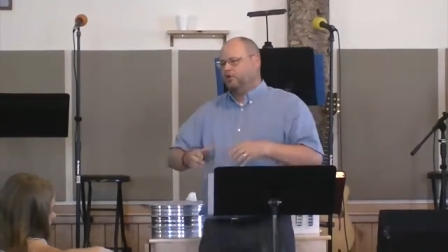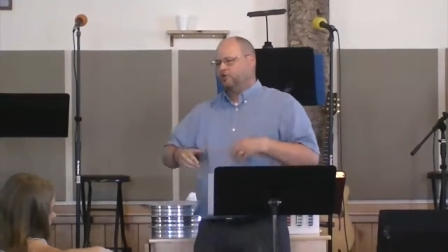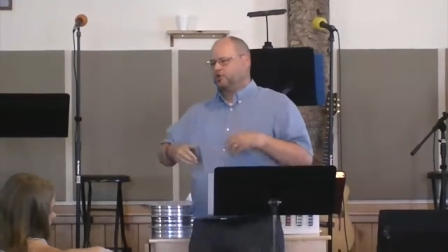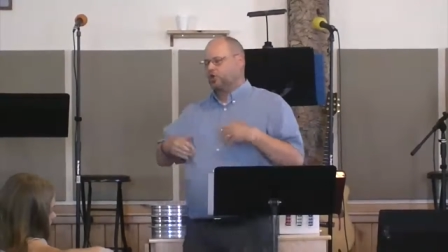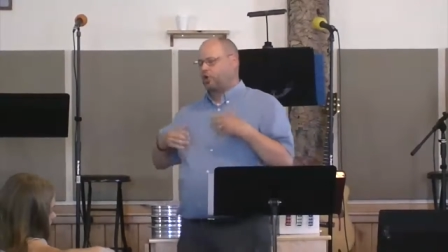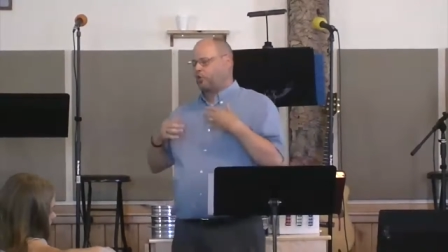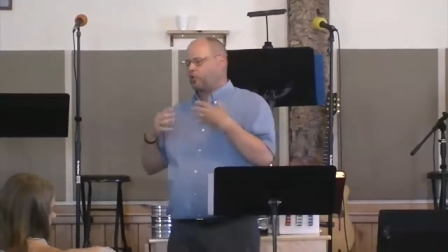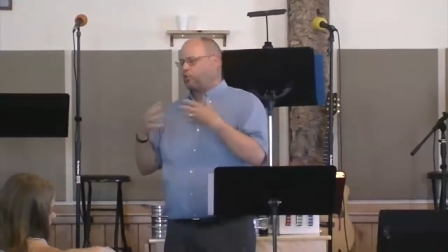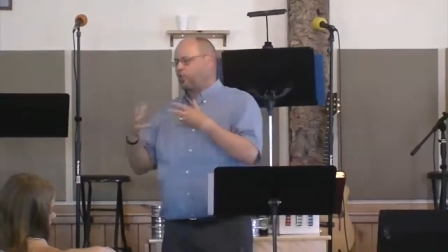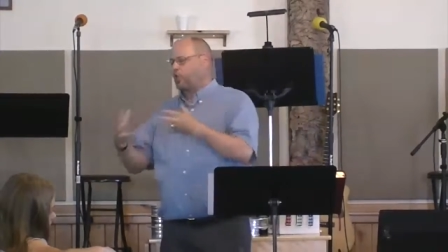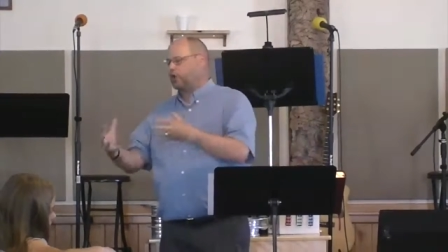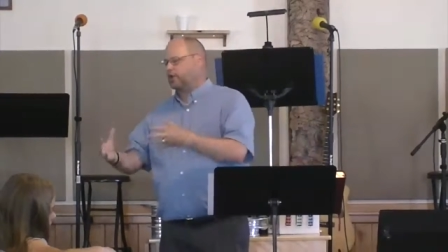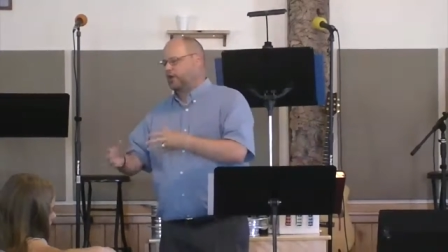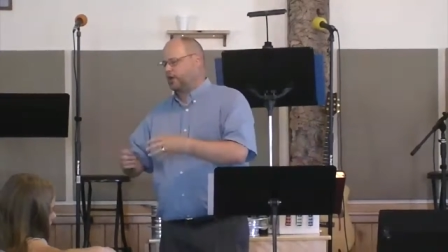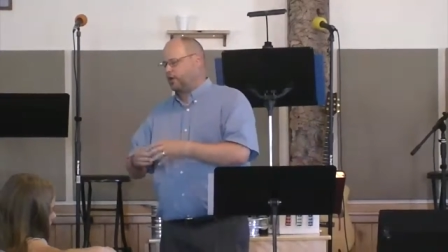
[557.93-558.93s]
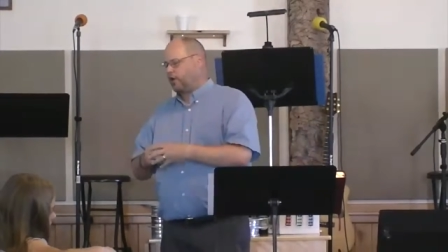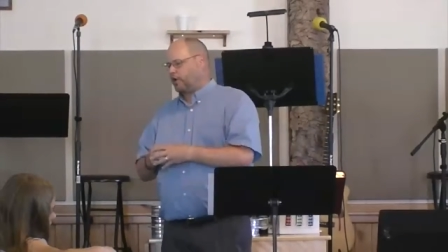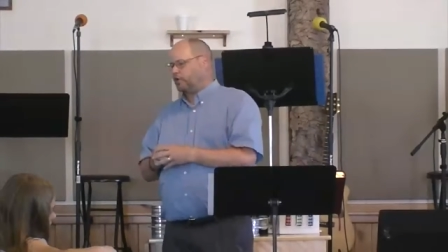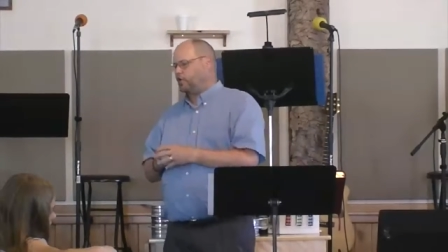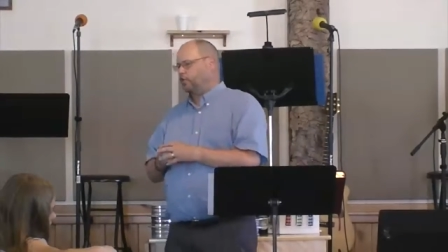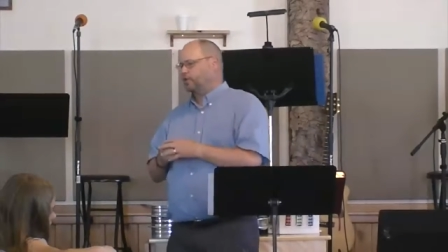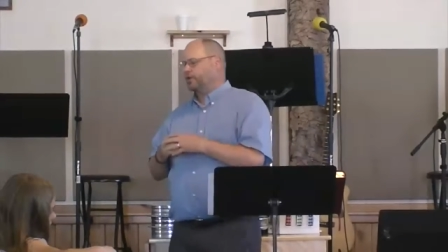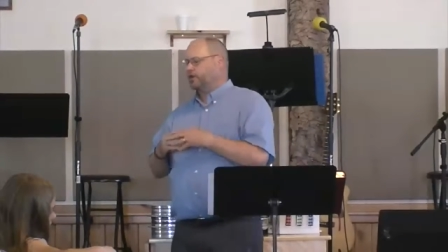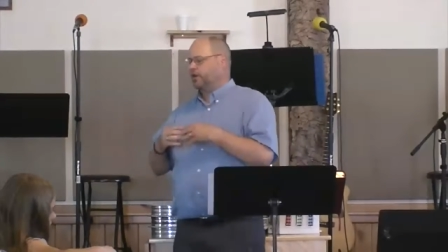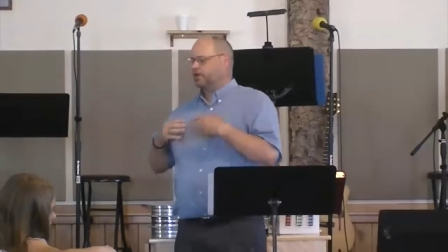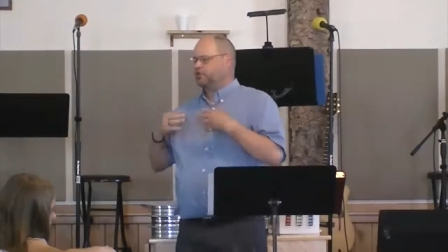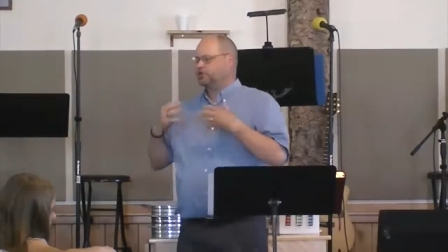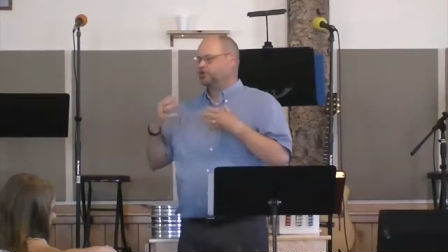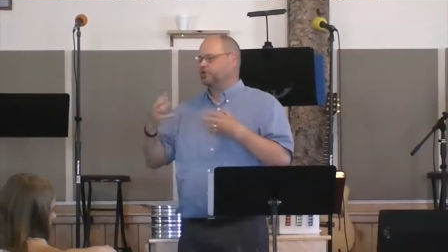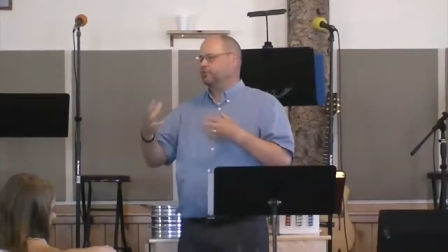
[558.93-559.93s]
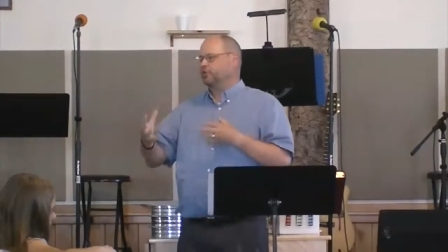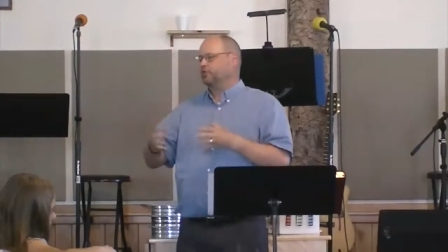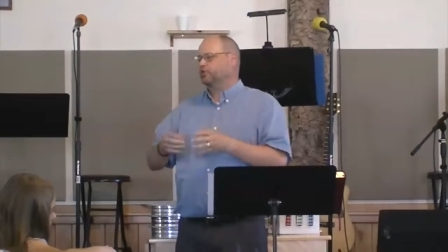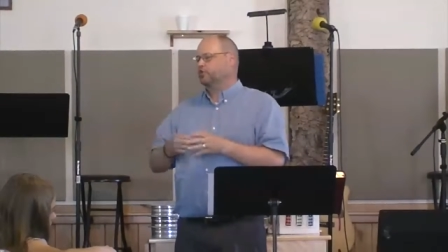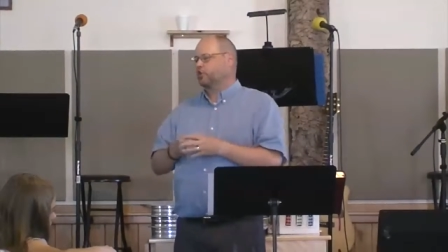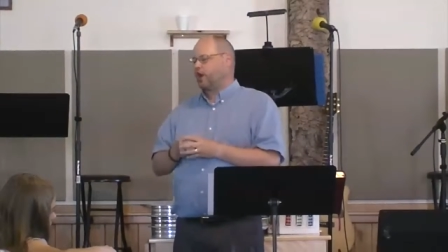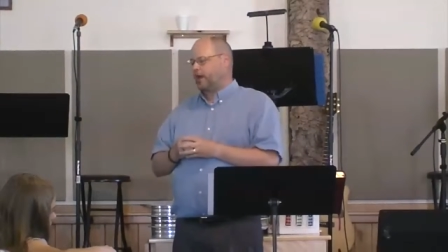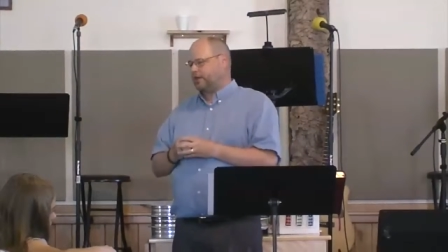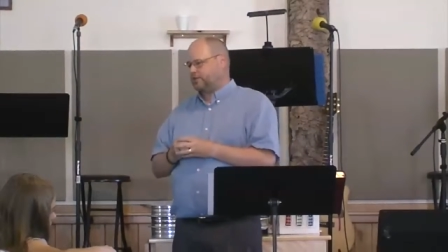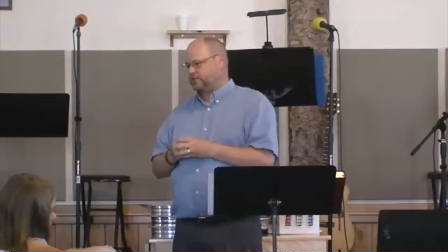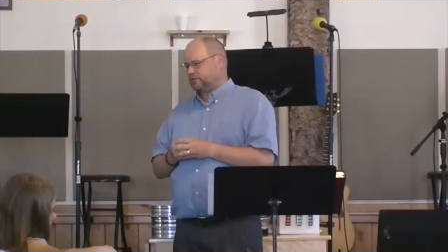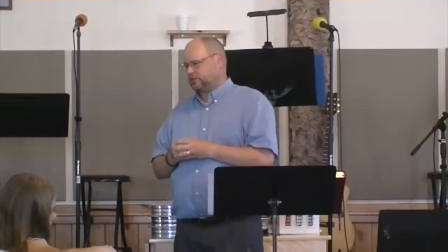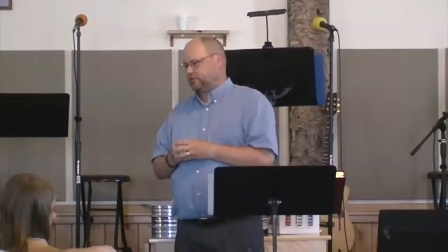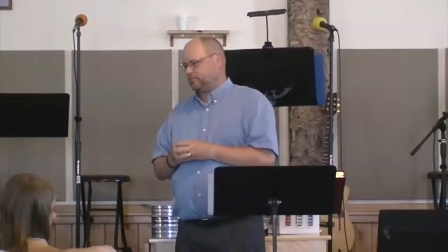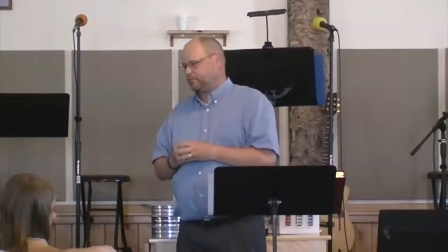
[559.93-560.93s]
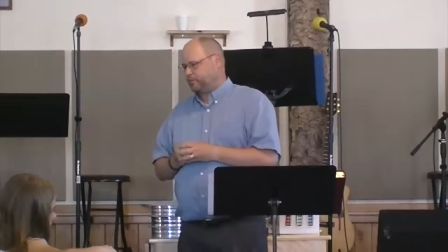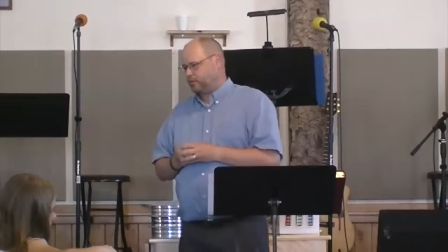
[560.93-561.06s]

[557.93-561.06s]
start working on your relationship with Christ.